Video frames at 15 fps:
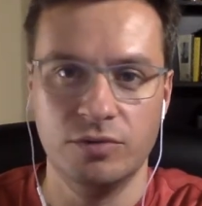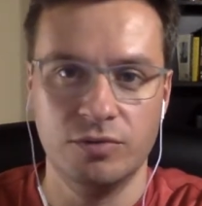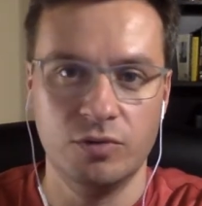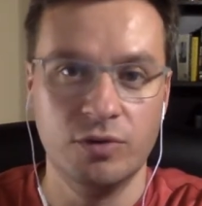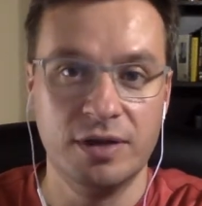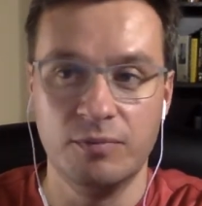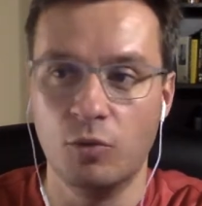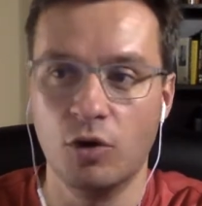
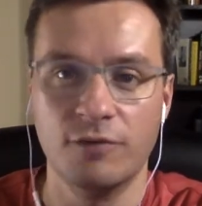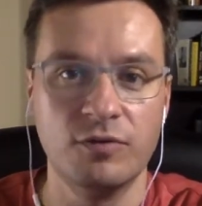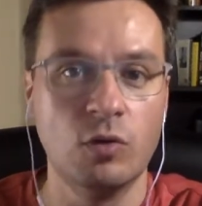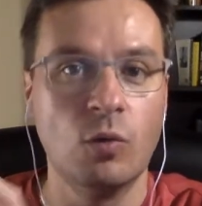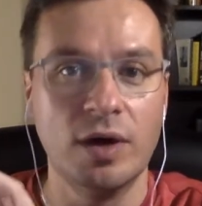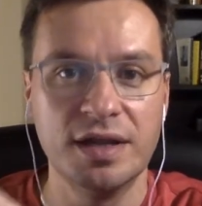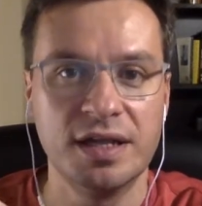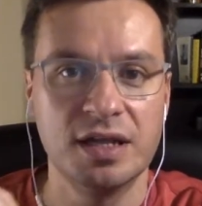who's more of a
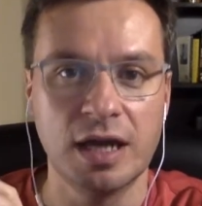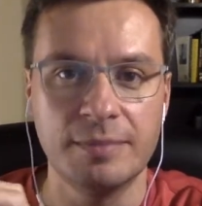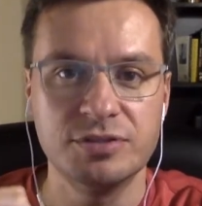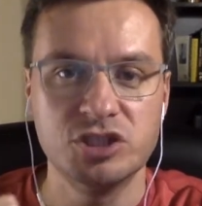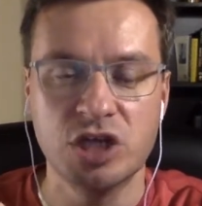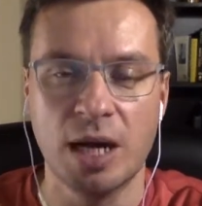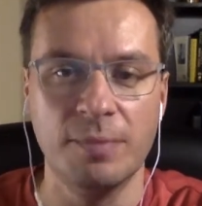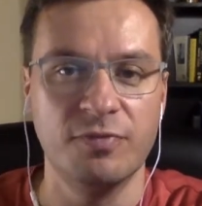one-stop
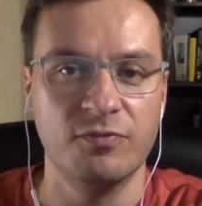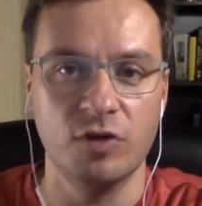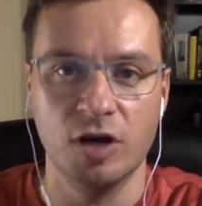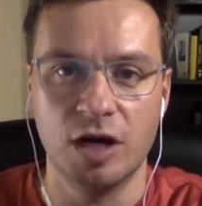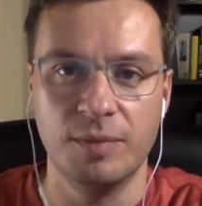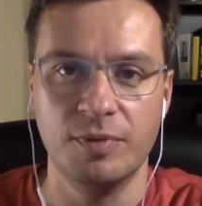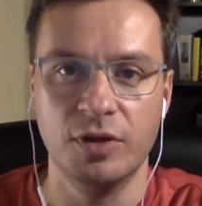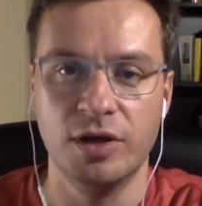shop for a
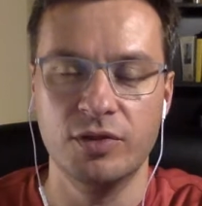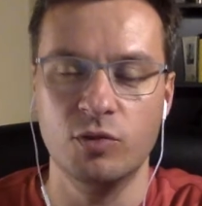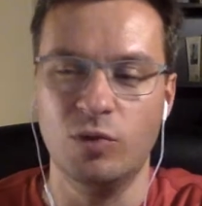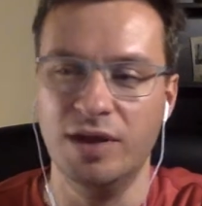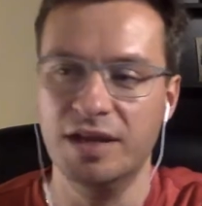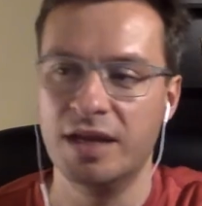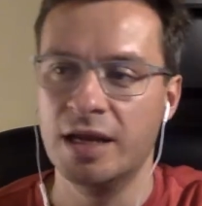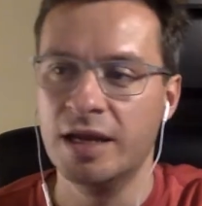couple other
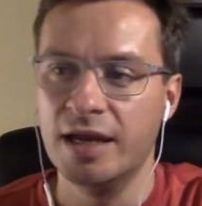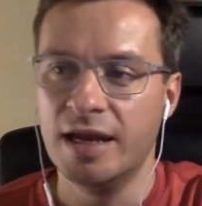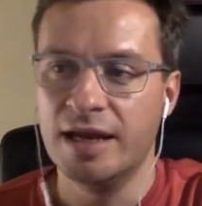ones.